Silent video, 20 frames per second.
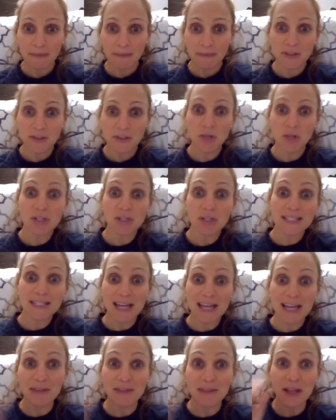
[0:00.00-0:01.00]
So just
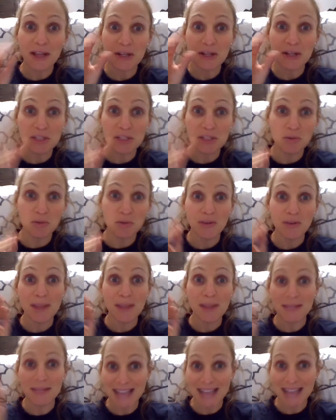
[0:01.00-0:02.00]
kind of like just moving
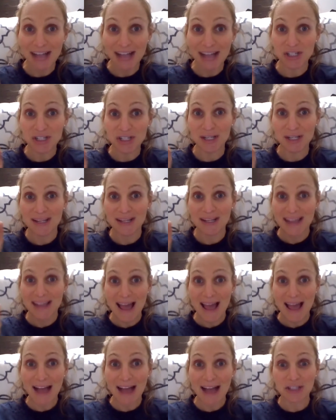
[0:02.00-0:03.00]
them into action.
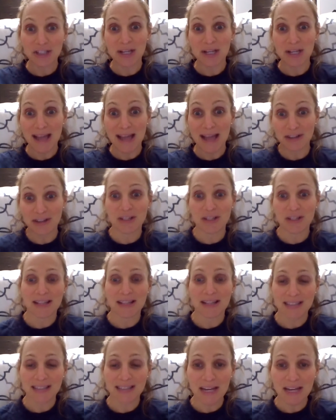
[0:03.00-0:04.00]

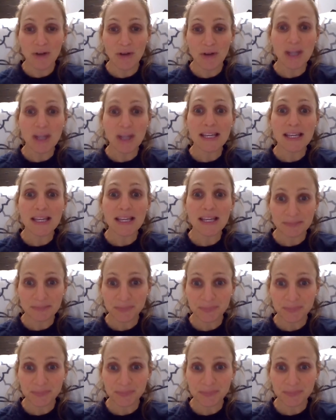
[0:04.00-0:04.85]
That's kind of our key.